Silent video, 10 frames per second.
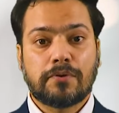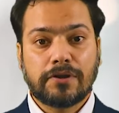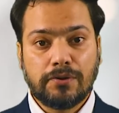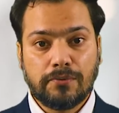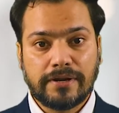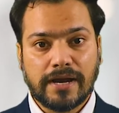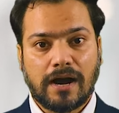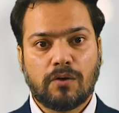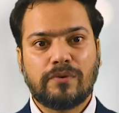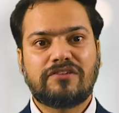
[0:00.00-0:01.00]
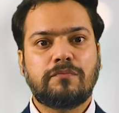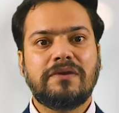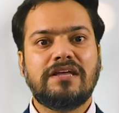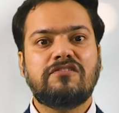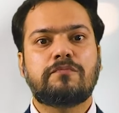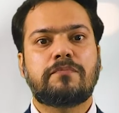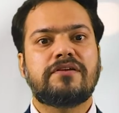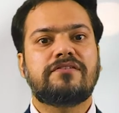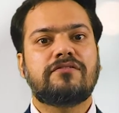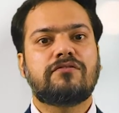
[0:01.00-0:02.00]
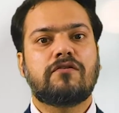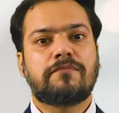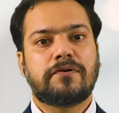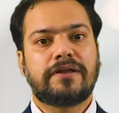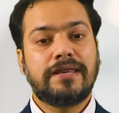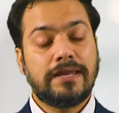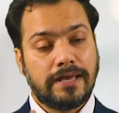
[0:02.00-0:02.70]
proteinuria, which means presence of protein